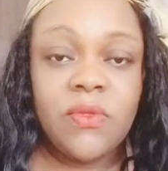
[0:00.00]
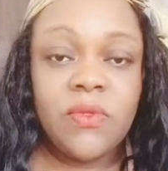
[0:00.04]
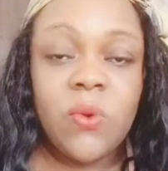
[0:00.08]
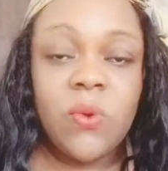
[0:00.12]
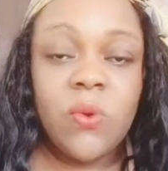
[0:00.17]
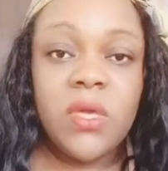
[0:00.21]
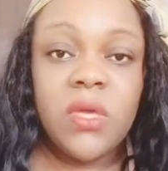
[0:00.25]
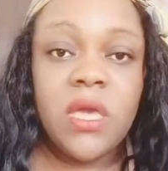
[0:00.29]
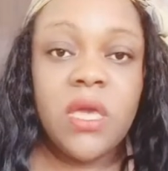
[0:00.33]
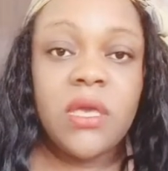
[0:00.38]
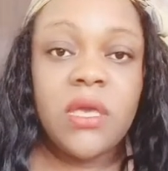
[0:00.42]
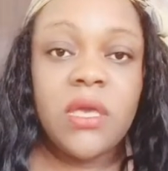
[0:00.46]

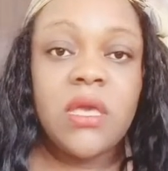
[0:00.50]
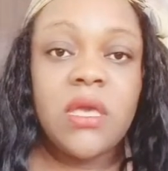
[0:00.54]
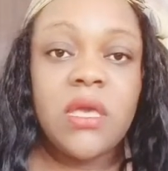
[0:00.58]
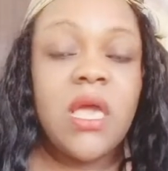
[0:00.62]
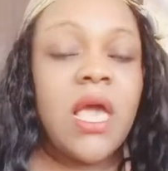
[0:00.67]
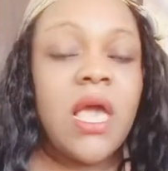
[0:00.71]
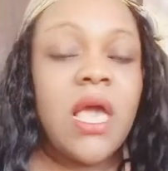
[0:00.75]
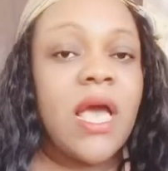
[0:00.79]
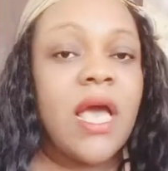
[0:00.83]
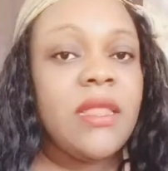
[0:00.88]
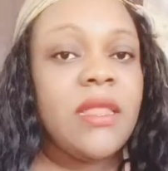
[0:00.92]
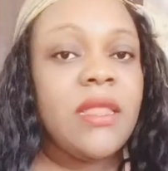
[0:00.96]
Okay?
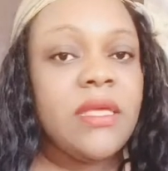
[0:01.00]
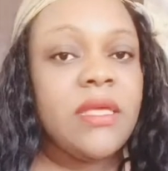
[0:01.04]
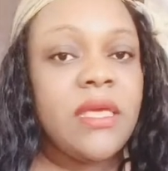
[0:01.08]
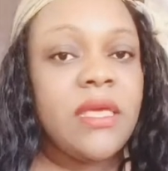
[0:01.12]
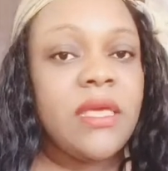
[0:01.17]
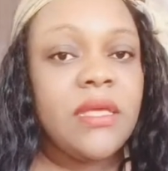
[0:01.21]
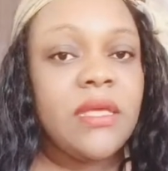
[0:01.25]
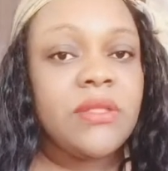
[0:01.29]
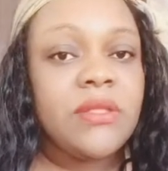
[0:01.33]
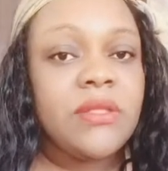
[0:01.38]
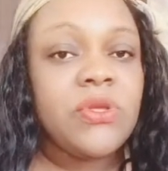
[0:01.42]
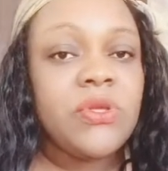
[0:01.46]
And
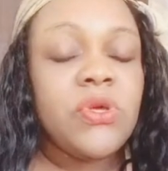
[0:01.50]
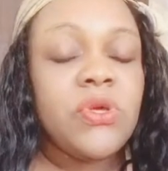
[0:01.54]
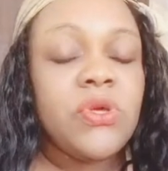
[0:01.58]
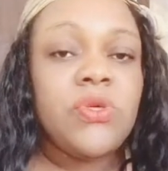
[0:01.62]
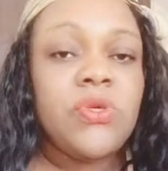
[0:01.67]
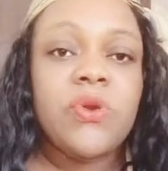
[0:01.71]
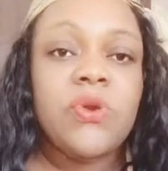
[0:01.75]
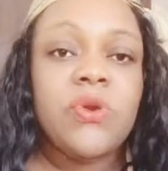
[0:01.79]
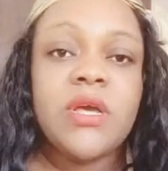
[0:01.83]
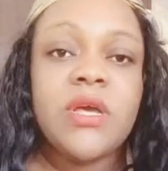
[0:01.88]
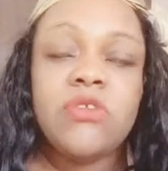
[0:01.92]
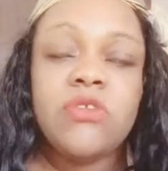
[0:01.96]
again,
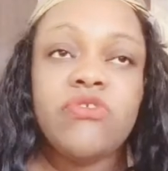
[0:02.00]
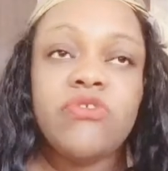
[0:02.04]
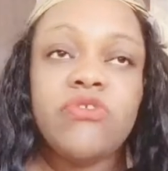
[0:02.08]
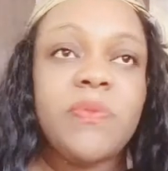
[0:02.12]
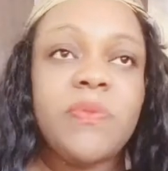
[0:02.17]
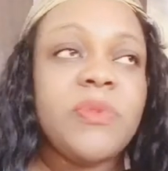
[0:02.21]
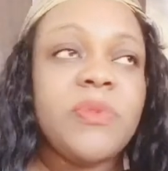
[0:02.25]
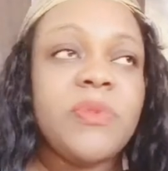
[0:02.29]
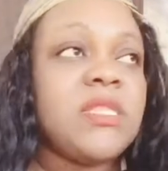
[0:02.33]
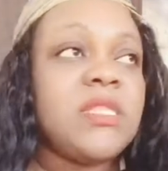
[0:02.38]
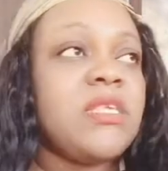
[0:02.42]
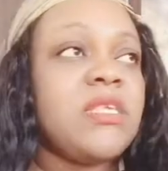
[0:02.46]
you can drop
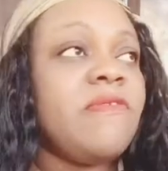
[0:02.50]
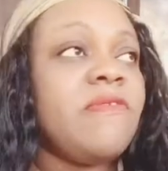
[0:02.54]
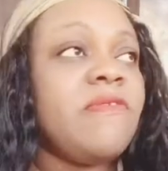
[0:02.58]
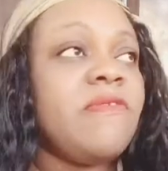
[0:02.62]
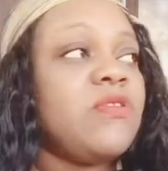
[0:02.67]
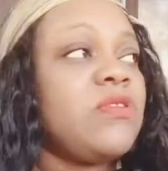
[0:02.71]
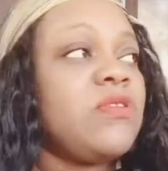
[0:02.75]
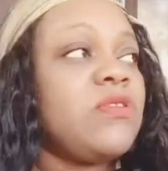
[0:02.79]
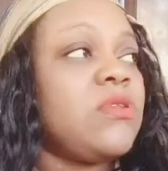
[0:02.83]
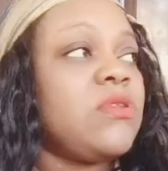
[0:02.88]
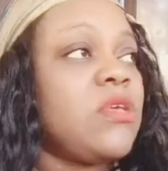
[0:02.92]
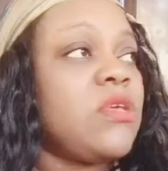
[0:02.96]
it
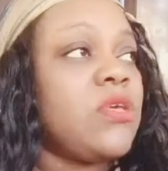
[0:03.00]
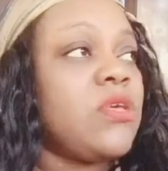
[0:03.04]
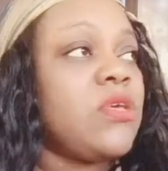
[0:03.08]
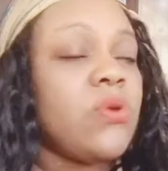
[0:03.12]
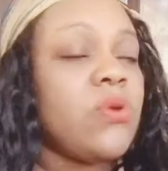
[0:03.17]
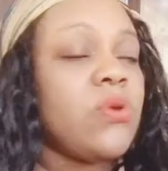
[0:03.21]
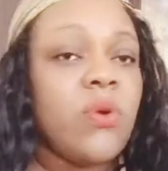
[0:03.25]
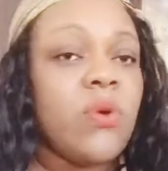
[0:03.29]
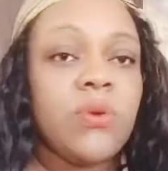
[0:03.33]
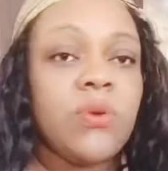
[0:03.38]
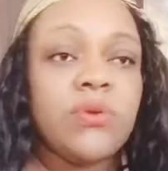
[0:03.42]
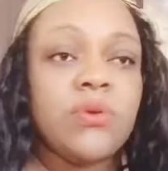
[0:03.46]
even in
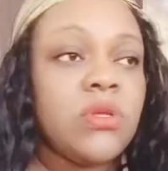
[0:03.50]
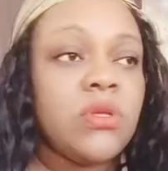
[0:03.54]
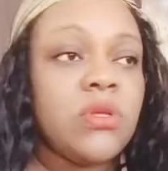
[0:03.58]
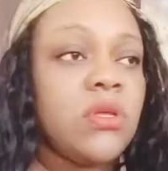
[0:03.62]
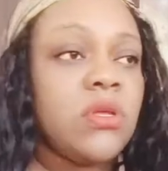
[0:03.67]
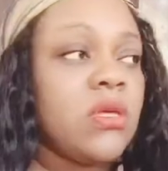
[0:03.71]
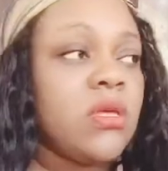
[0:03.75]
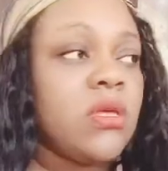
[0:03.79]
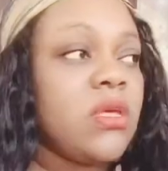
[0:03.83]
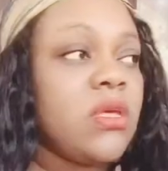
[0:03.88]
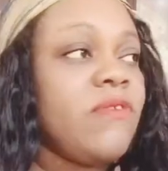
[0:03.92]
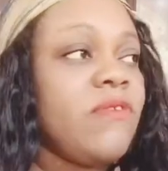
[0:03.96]
your
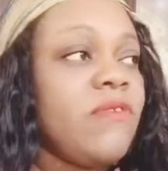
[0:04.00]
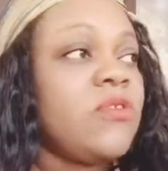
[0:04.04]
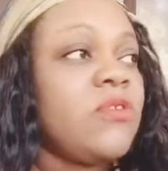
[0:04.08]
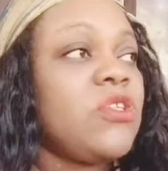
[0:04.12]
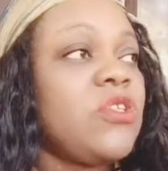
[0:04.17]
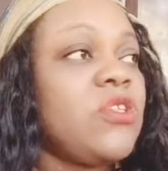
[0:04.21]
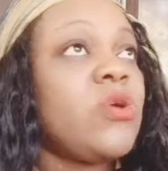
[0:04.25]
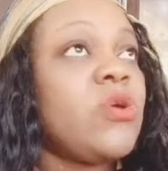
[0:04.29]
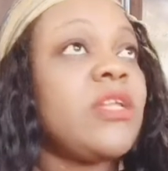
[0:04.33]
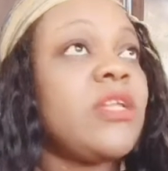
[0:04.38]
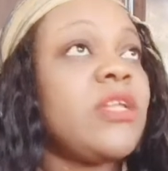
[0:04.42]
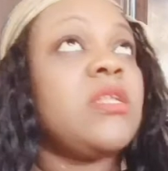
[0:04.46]
even
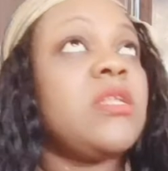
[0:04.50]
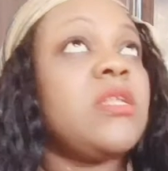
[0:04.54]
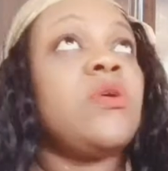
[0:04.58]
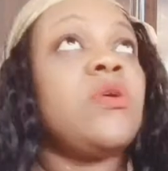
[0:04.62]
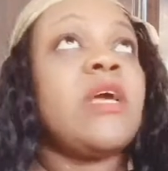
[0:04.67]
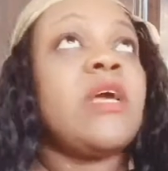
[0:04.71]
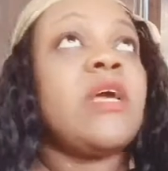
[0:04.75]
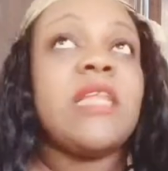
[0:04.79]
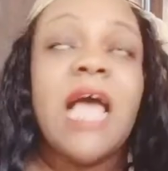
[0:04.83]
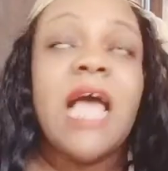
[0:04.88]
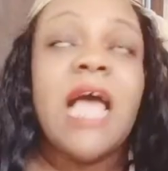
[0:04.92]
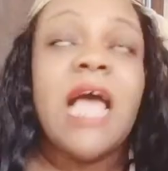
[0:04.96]
you can you
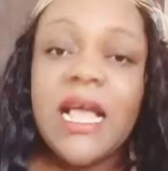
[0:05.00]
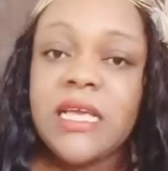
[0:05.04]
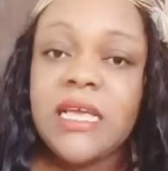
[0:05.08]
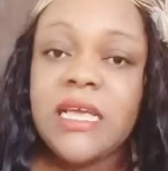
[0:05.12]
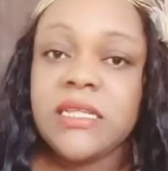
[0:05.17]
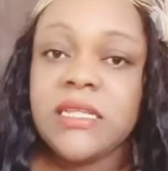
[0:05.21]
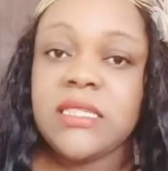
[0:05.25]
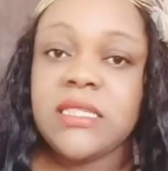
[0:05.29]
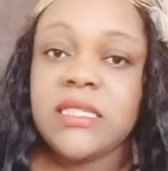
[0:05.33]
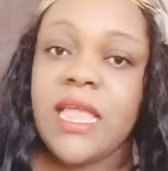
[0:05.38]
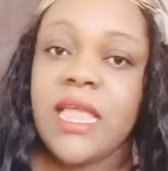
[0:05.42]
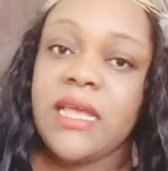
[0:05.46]
can hang
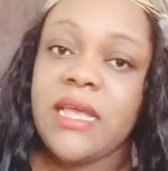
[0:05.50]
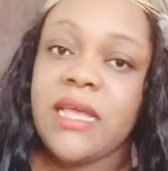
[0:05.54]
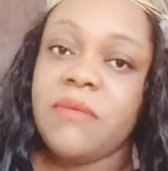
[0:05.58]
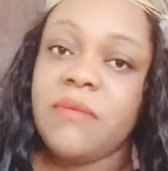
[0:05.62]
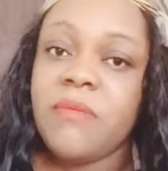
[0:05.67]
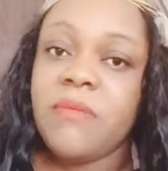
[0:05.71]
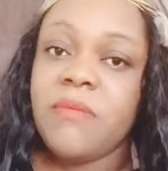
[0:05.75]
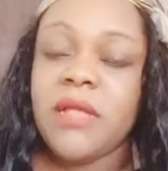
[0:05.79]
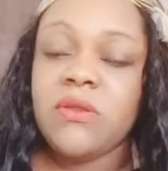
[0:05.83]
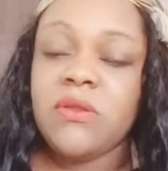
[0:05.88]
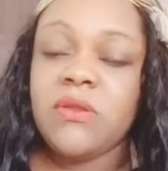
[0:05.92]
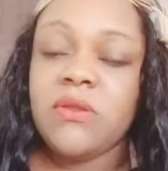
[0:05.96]
it like the
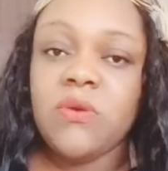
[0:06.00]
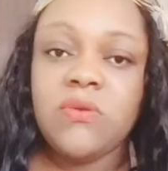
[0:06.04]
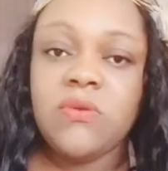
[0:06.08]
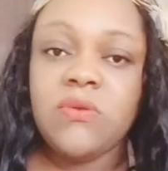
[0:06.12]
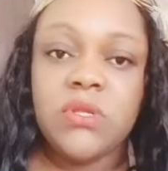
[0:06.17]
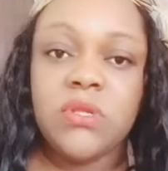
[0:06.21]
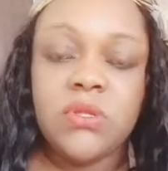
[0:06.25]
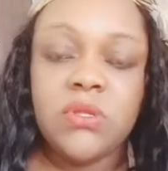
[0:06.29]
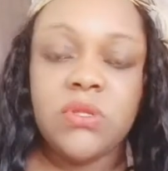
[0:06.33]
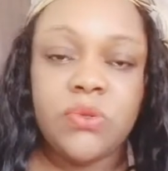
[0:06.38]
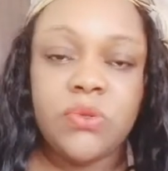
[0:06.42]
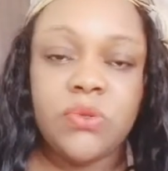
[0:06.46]
man
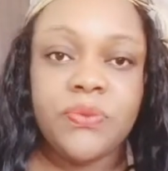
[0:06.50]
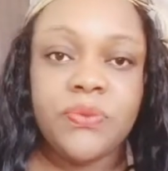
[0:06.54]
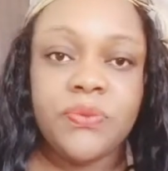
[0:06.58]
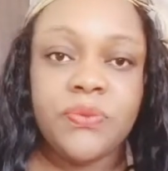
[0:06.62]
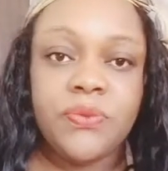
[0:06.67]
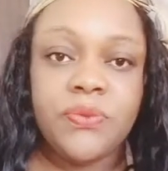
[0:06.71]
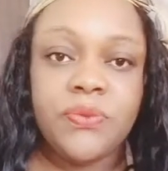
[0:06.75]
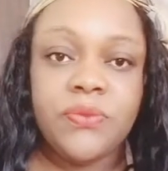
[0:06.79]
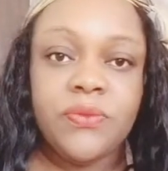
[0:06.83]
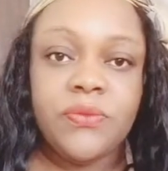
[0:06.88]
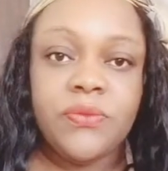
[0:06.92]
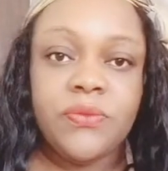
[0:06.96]
always does.
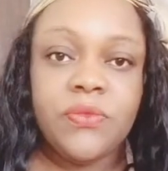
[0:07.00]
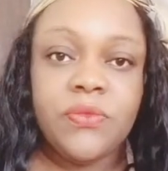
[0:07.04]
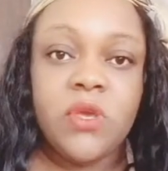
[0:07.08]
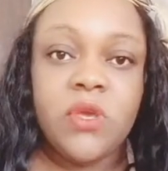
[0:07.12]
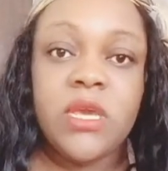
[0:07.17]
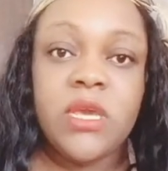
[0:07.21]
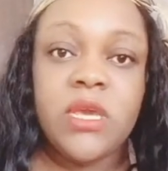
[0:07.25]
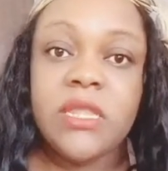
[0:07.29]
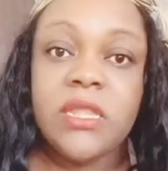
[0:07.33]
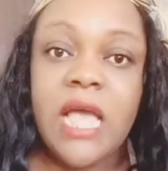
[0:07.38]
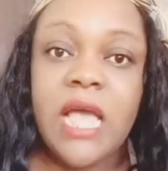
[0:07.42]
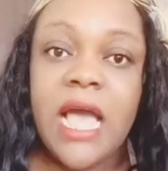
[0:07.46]

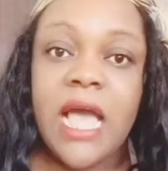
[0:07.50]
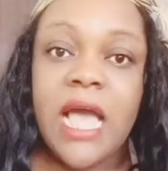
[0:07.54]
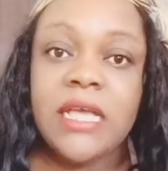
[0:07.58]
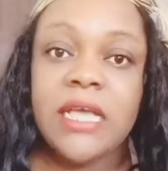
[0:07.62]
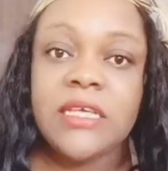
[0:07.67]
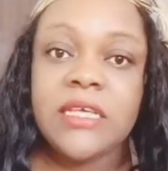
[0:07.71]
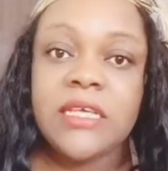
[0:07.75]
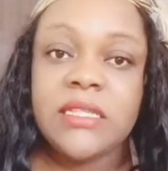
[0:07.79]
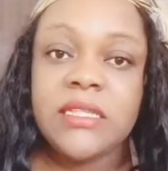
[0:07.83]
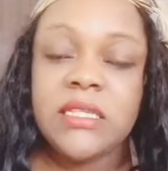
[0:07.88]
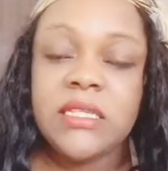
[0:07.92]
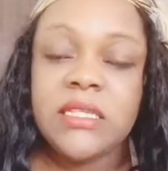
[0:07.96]
You can hang
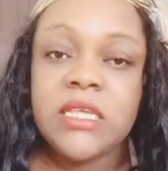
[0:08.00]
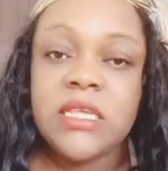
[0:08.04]
it.